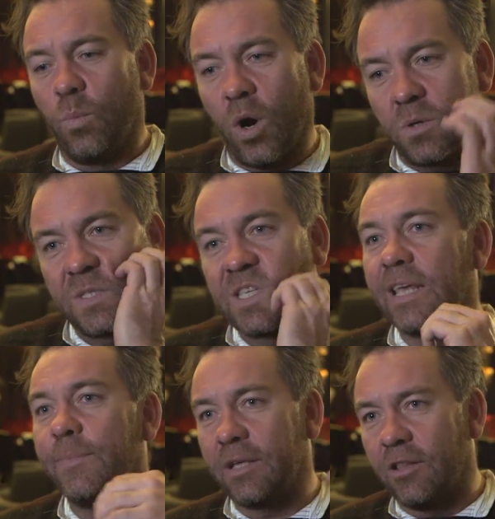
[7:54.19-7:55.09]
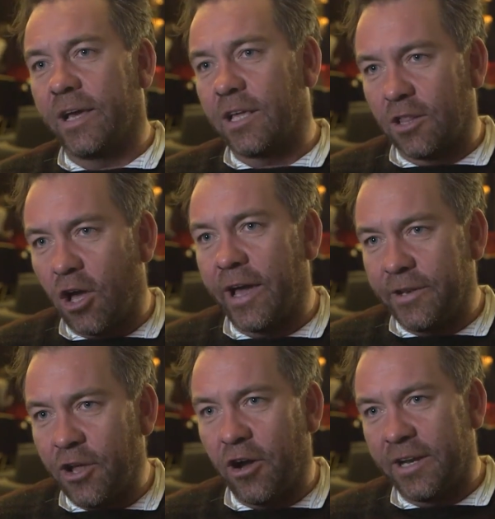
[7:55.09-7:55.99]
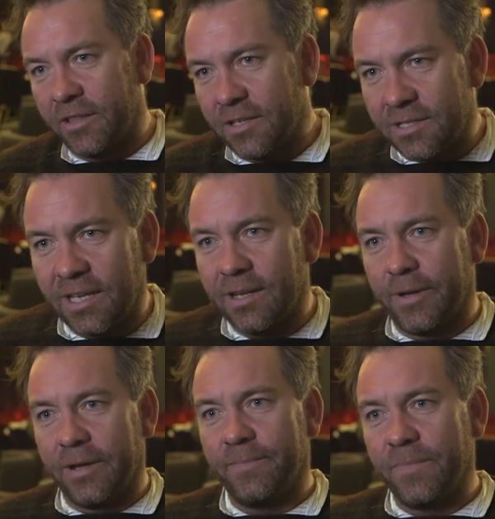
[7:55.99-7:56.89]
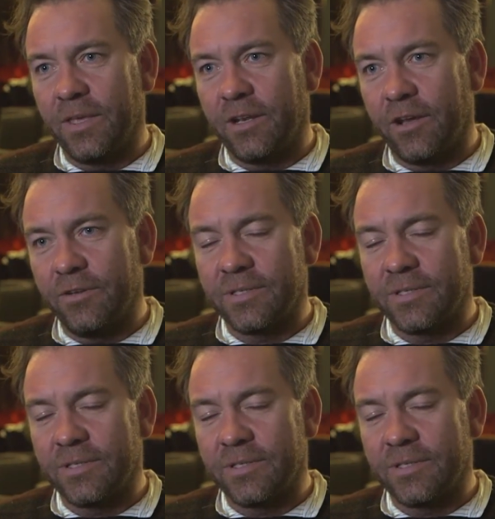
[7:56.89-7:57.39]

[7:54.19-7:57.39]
while seeming like a light night in the cinema, you know.